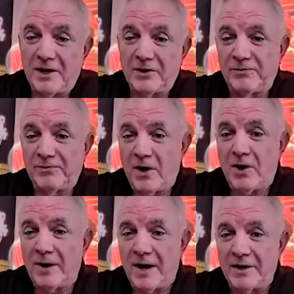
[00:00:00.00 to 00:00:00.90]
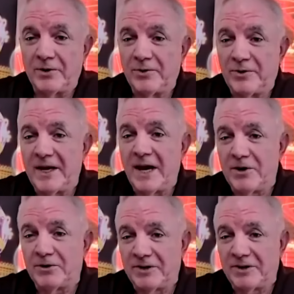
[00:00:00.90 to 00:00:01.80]
does fall under the
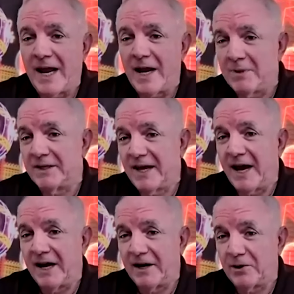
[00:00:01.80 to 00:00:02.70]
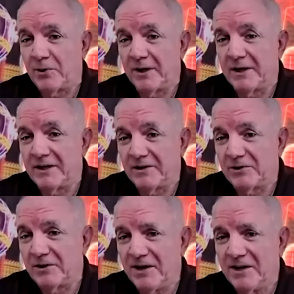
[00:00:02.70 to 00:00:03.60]
entertainment category,
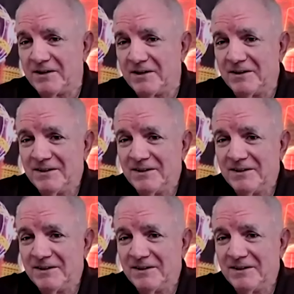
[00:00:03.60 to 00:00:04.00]
does it not?